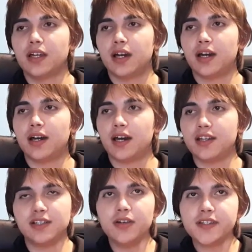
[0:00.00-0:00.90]
Uh,
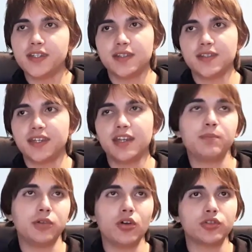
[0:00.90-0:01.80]
as long as it doesn't get
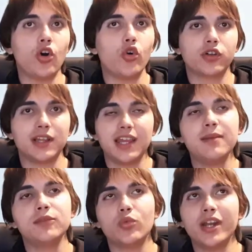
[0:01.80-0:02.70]
blocked or
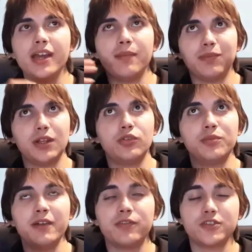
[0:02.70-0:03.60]
claimed when I upload
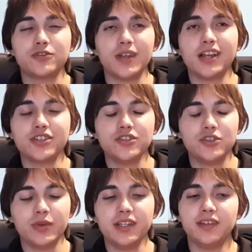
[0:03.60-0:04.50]
my first reaction
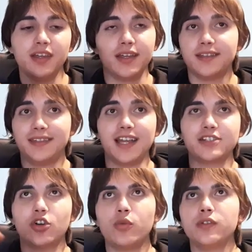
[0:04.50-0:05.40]
to it, that's
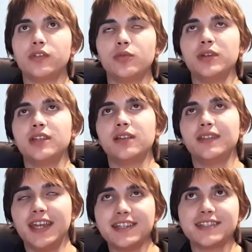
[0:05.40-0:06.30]
going to be the
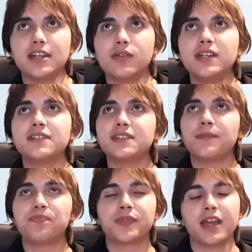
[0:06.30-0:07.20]
next series.
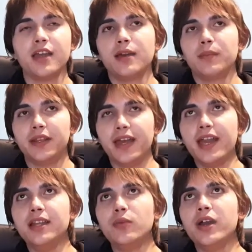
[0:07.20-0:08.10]
But
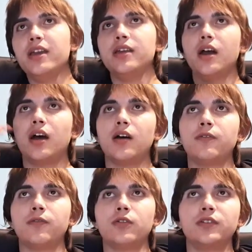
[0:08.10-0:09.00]
anyway, uh,
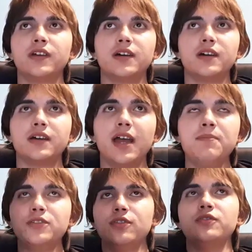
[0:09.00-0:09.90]
for the
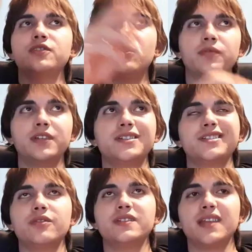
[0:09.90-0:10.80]
episodes of this
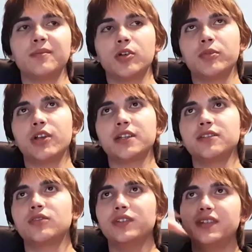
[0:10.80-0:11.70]
series that I'm going to be
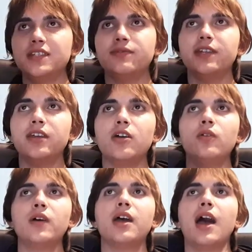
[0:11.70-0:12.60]
reacting to in this
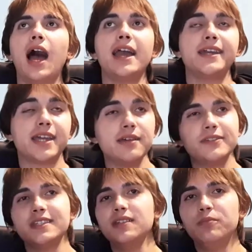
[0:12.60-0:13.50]
video, I have
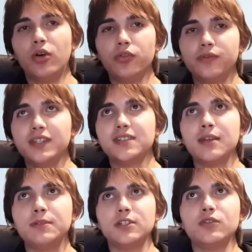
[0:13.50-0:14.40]
seen both of these
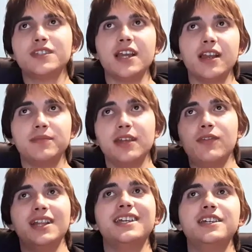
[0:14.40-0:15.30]
episodes and I'm
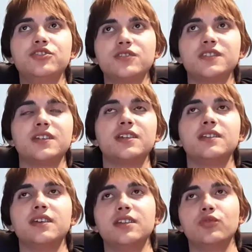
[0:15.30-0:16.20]
definitely interested
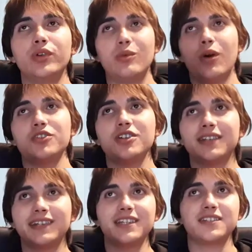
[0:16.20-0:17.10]
in rewatching
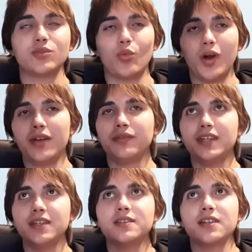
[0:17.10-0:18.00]
at least one of
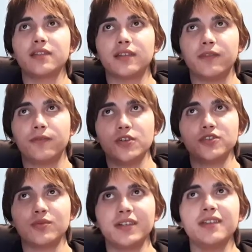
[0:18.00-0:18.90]
these, the
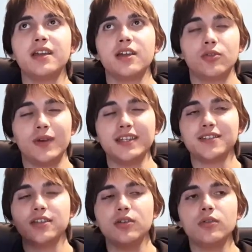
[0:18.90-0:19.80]
first one,
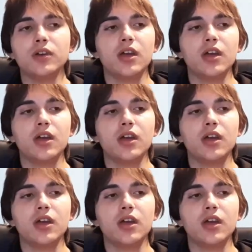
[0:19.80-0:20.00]
Rescue.